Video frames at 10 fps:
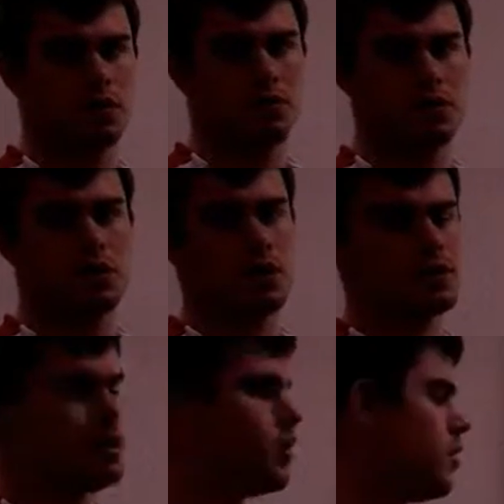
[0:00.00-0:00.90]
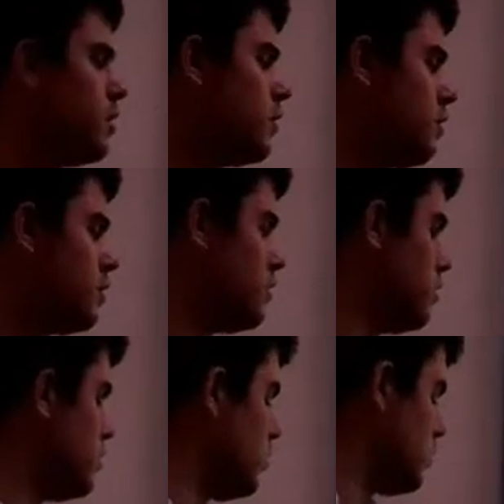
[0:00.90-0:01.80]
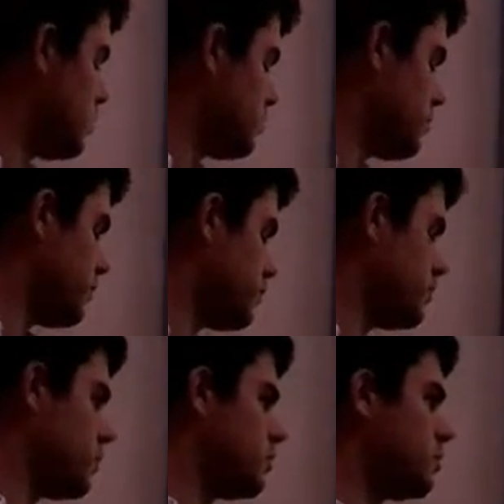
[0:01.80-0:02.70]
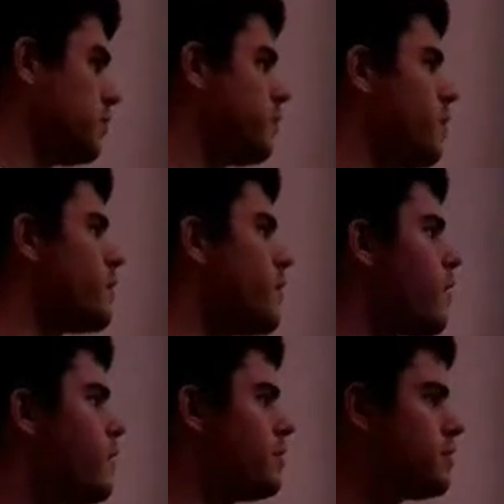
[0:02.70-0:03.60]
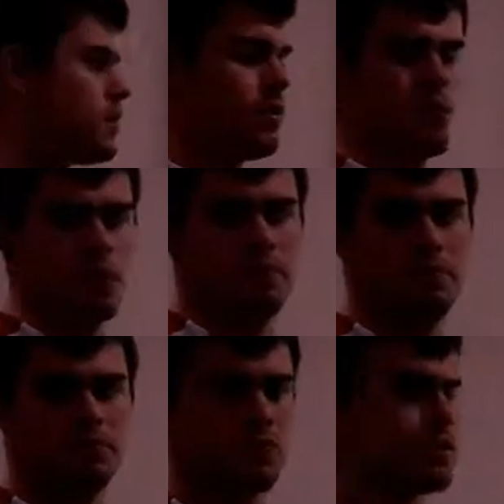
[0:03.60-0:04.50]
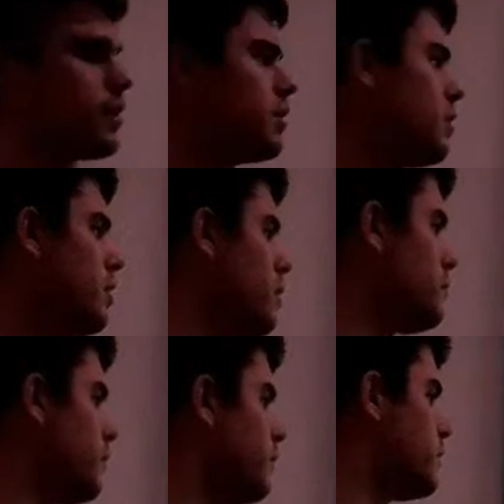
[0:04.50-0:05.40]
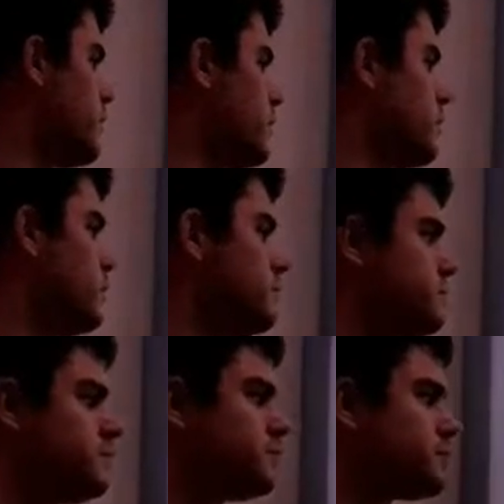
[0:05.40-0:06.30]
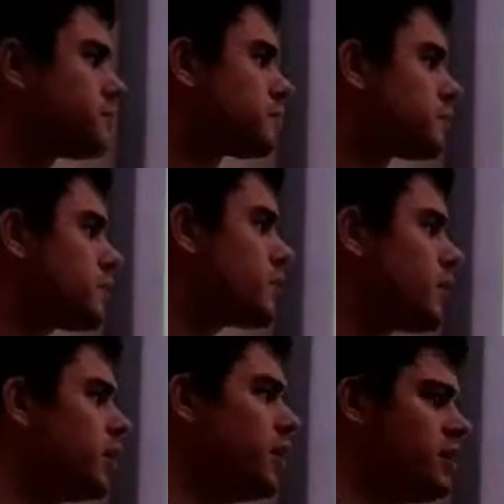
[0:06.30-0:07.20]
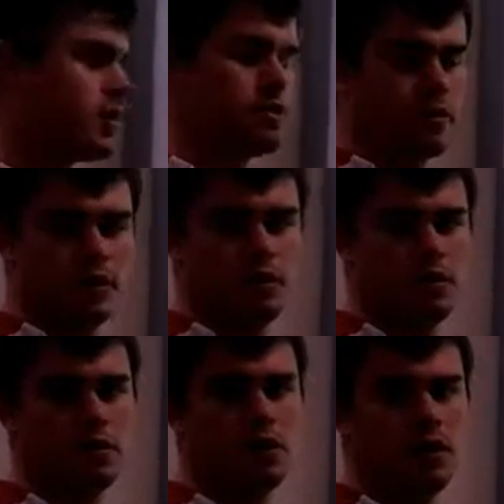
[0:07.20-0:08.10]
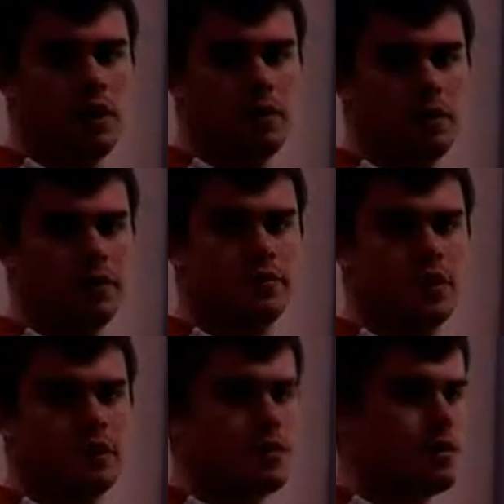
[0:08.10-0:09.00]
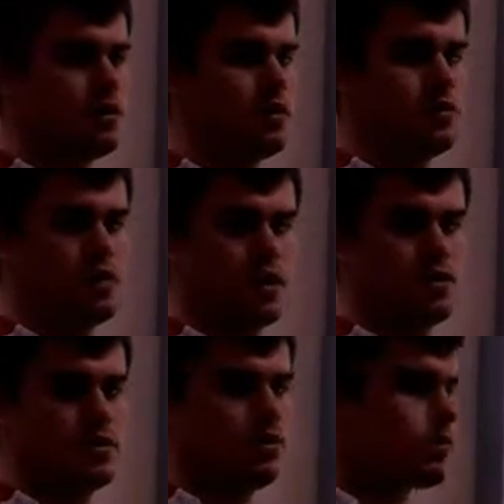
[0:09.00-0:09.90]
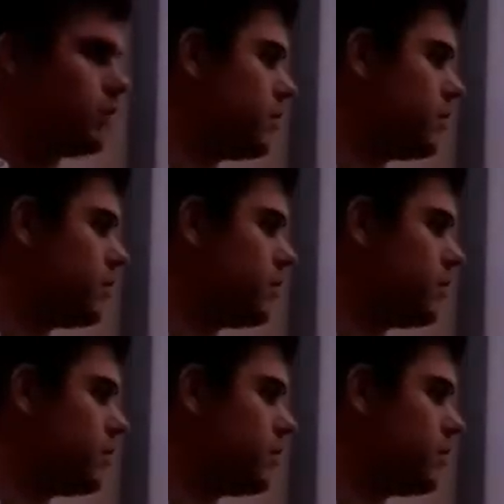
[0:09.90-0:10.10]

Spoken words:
or rejecting the null hypothesis. Step 1. State your hypothesis. You need to create a null hypothesis and an alternative